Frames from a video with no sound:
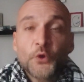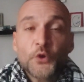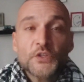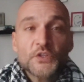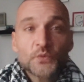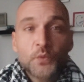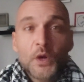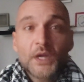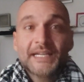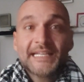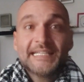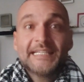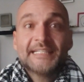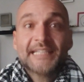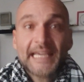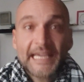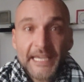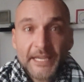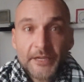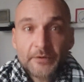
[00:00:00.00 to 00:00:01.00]
first one
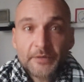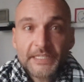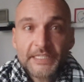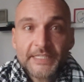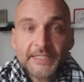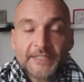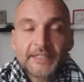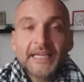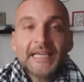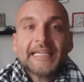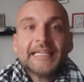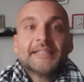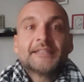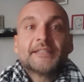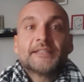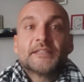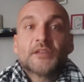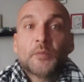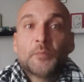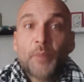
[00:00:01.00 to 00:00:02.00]
is Aries.
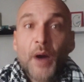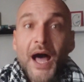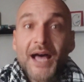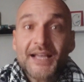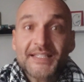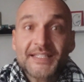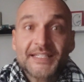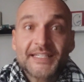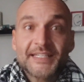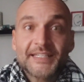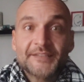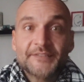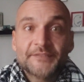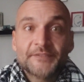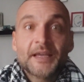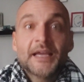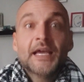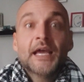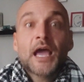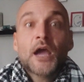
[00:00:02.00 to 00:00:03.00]
It is a
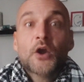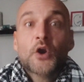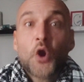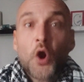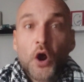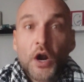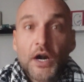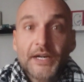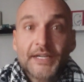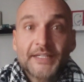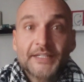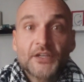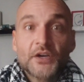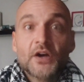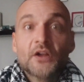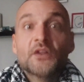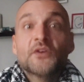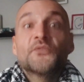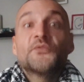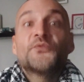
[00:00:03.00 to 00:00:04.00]
positive,
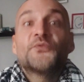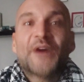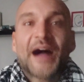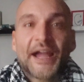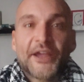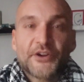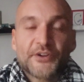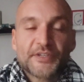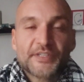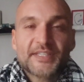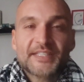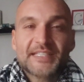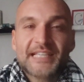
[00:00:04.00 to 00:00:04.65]
cardinal fire